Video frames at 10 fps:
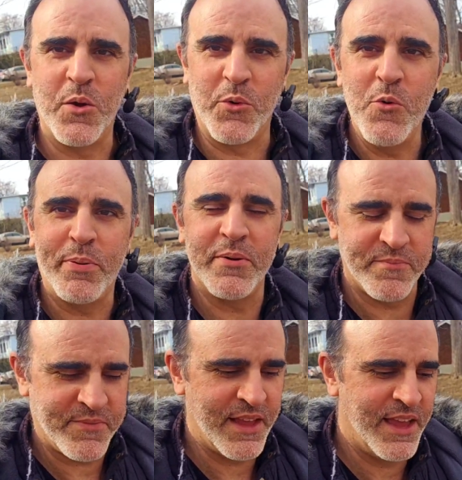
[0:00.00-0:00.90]
group.
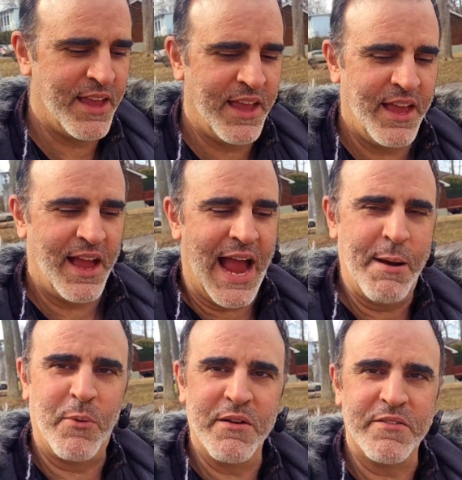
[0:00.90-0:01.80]
I
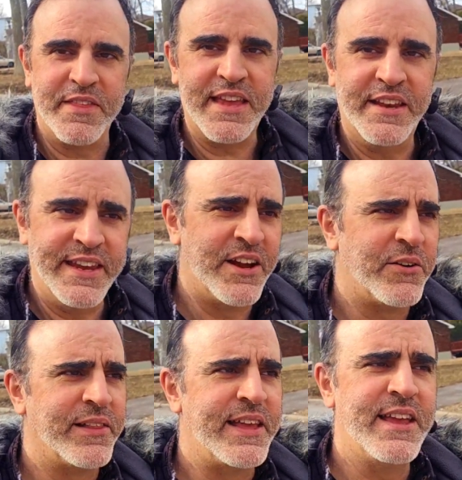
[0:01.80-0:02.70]
am one of the
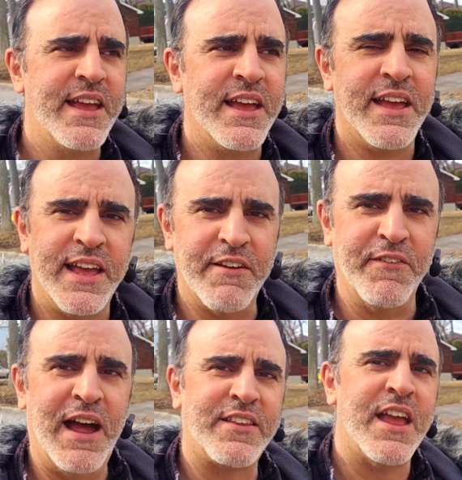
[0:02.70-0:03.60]
nearly, if
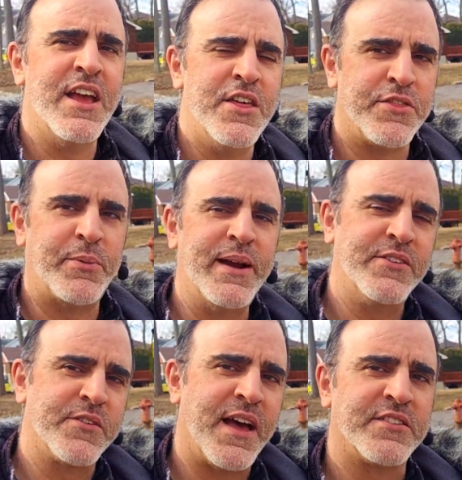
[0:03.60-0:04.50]
not
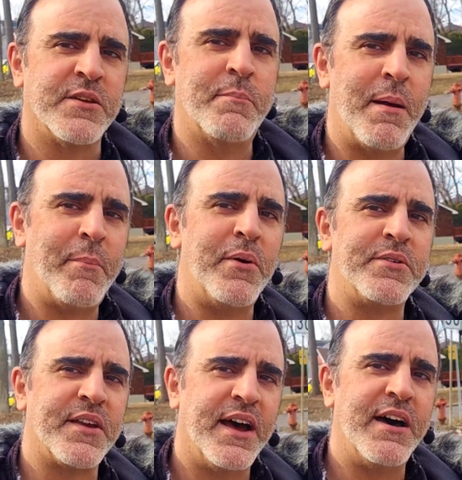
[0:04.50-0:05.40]
300,000
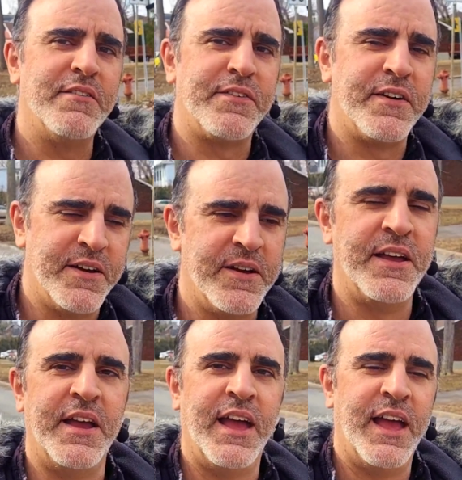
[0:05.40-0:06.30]
members of
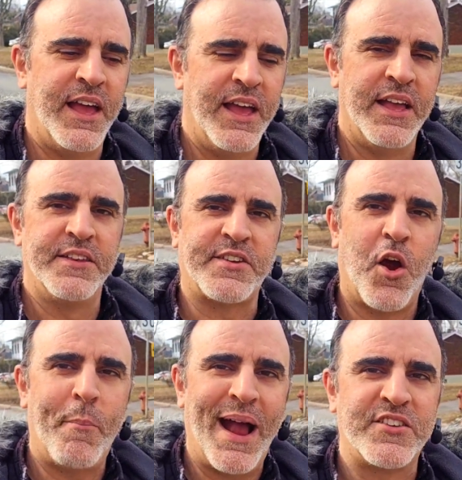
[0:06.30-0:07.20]

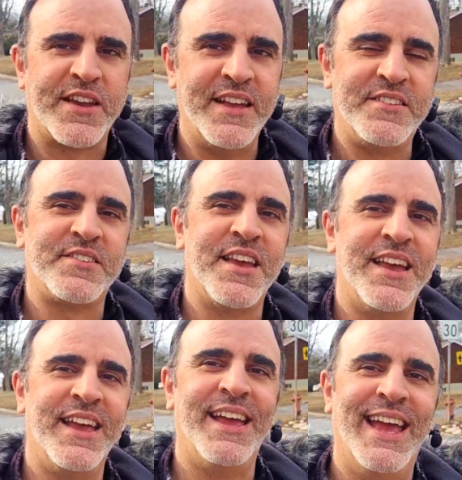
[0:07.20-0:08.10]
Sour Patch Kids
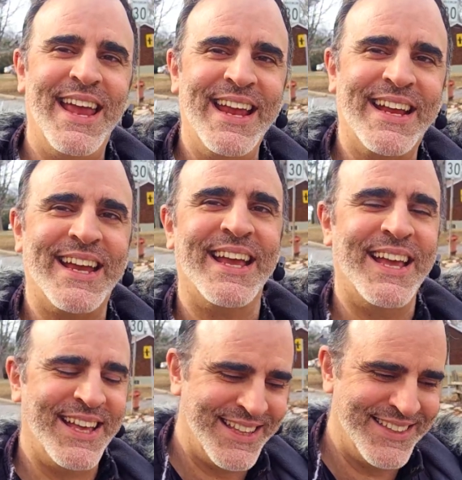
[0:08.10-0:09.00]
Inc.
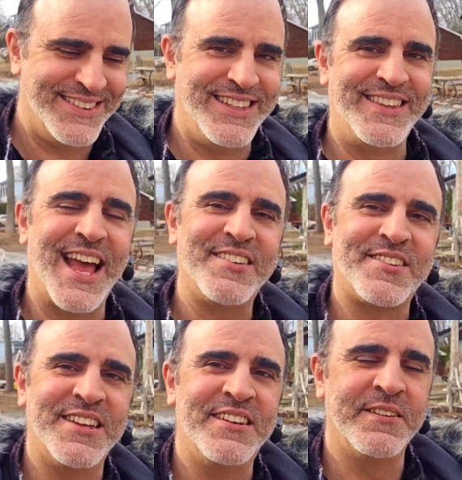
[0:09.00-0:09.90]

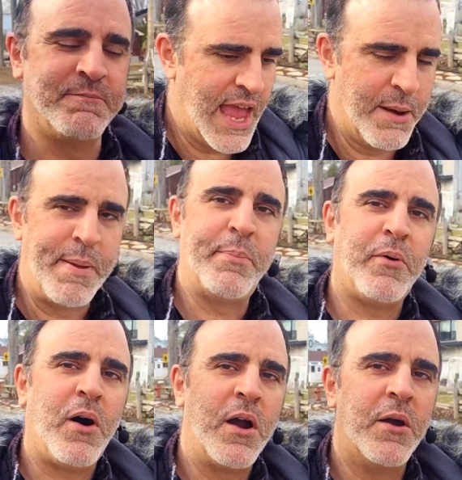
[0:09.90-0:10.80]
Detested. And
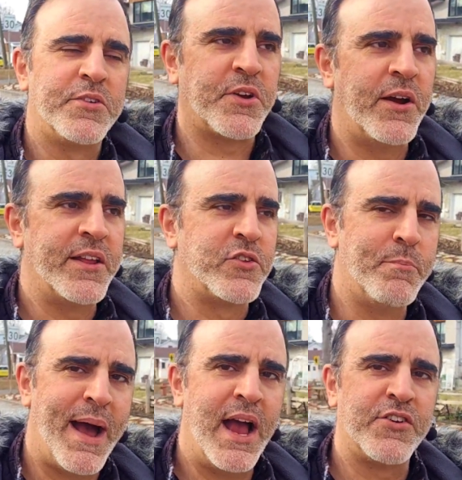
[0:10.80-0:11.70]
people are starting to
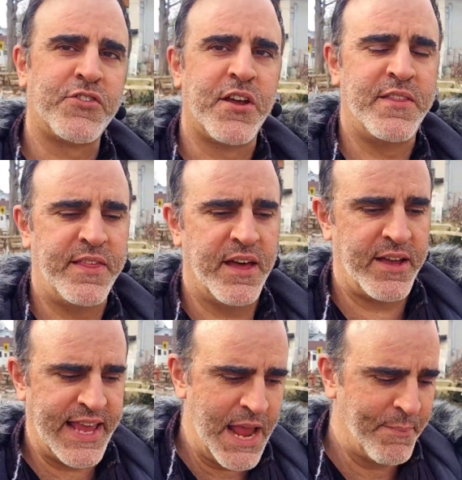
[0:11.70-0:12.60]
bash the
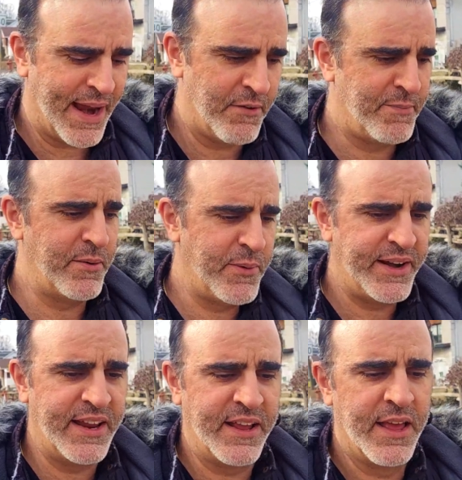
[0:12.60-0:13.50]
game, and I've been
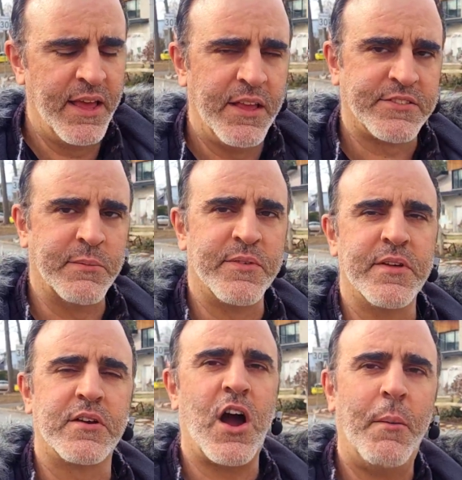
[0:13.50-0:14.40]
reading some of
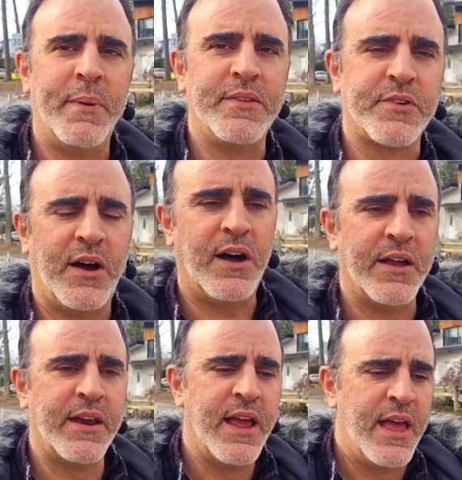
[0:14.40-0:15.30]
the comments
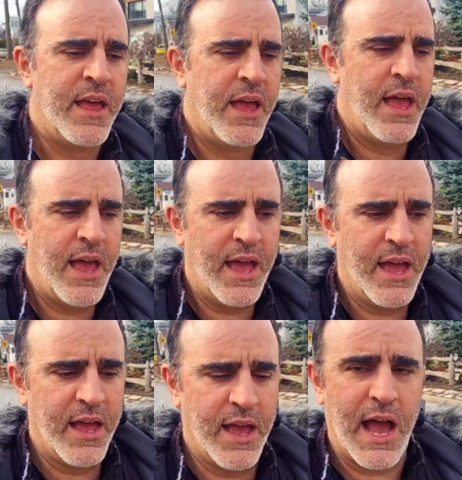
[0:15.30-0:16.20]
on
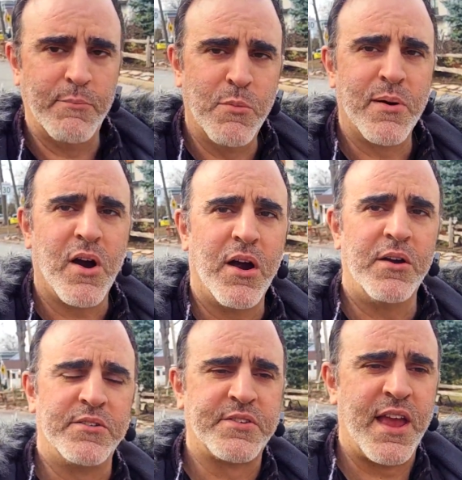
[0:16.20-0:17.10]

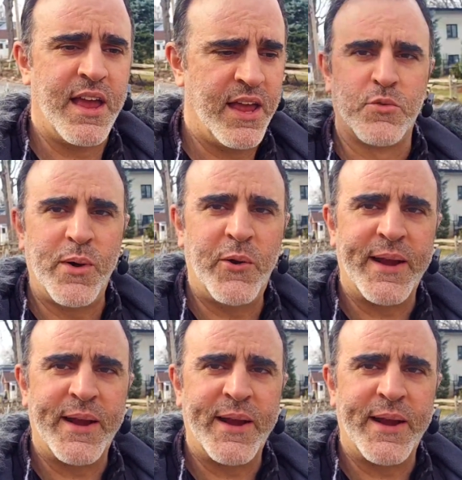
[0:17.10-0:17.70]
Abubakar's Twitter